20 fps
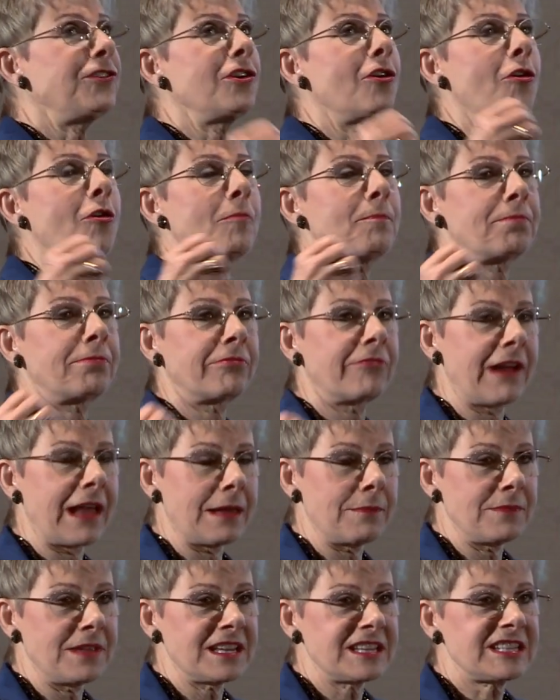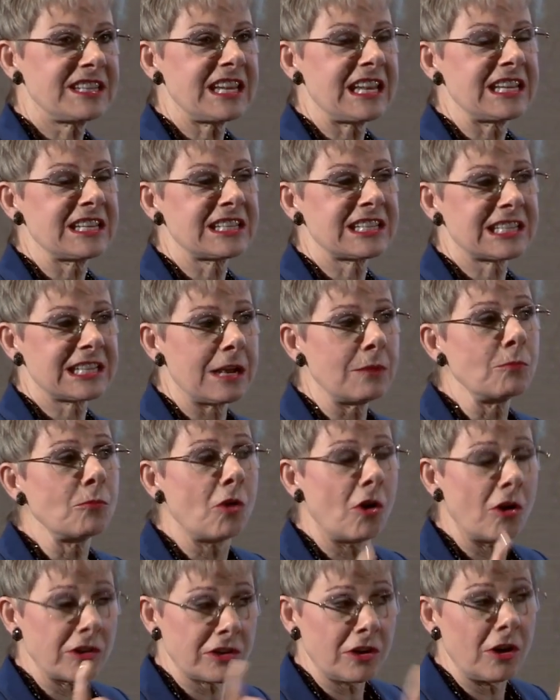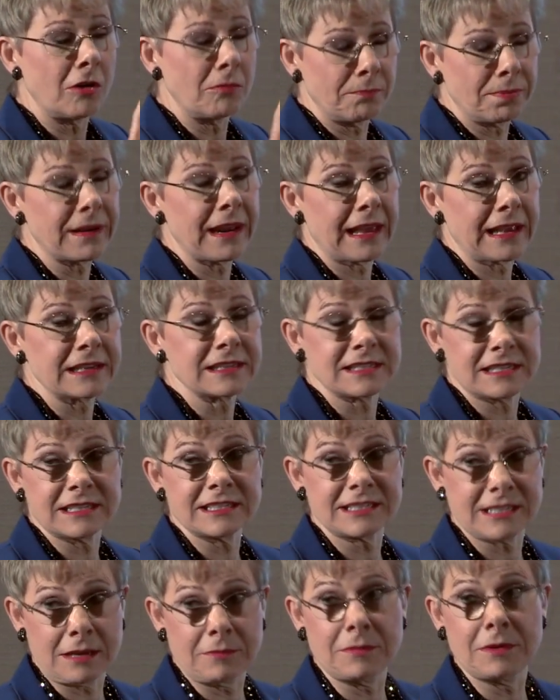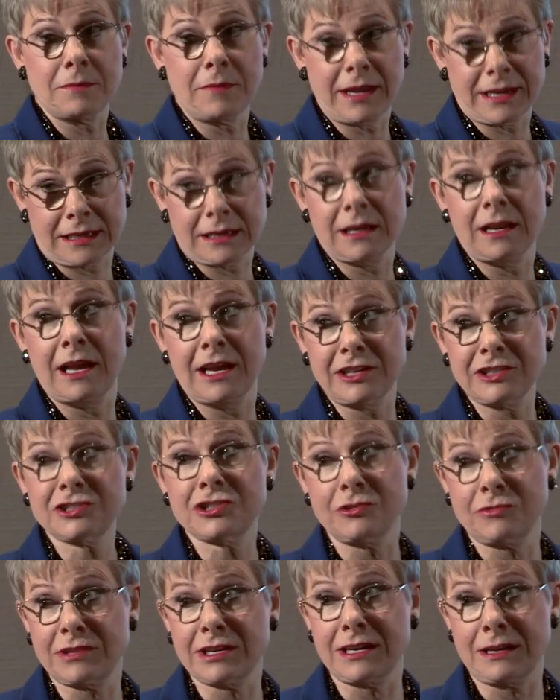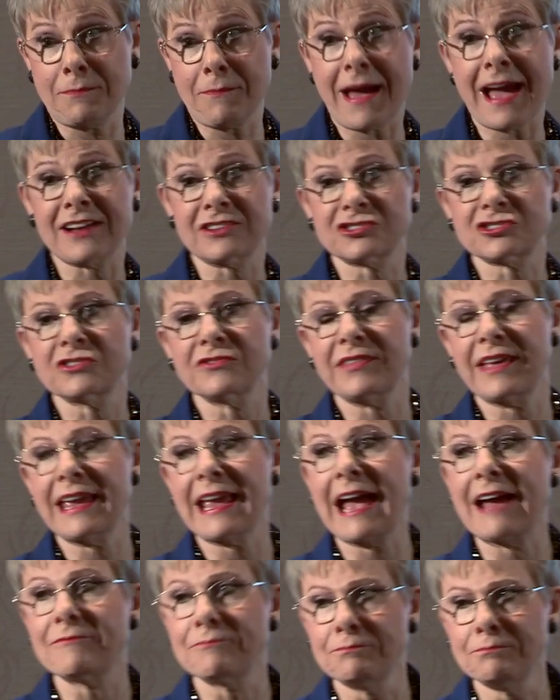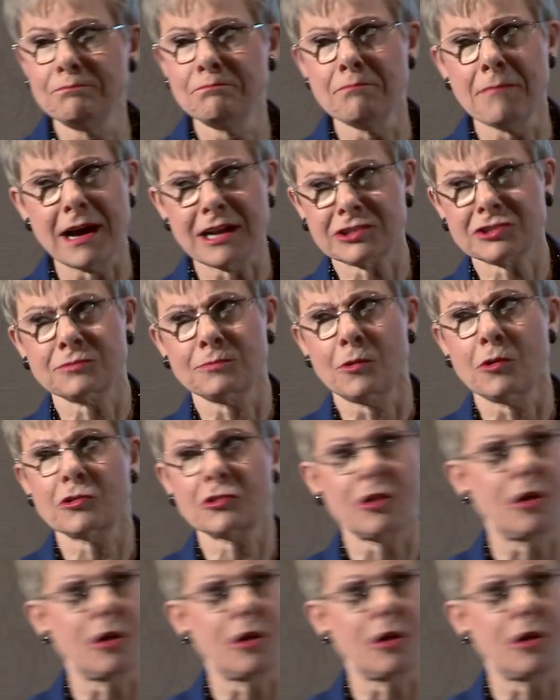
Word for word: your premise is somewhat complex, and some of my clients, you can imagine, they have much more